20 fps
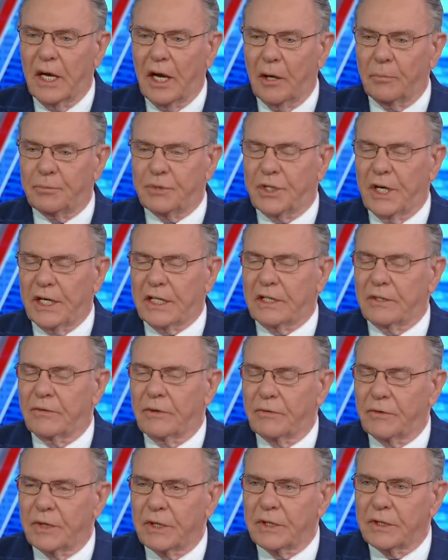objective
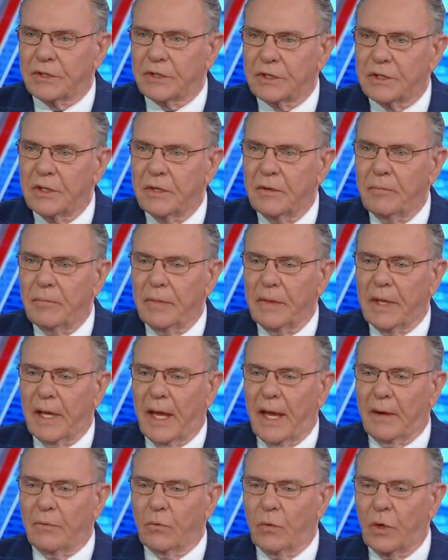of his.
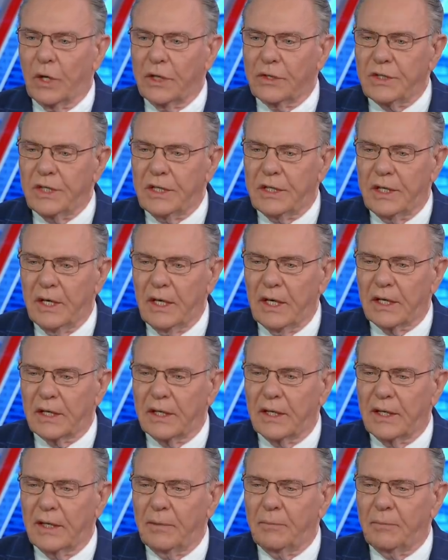And what has he done?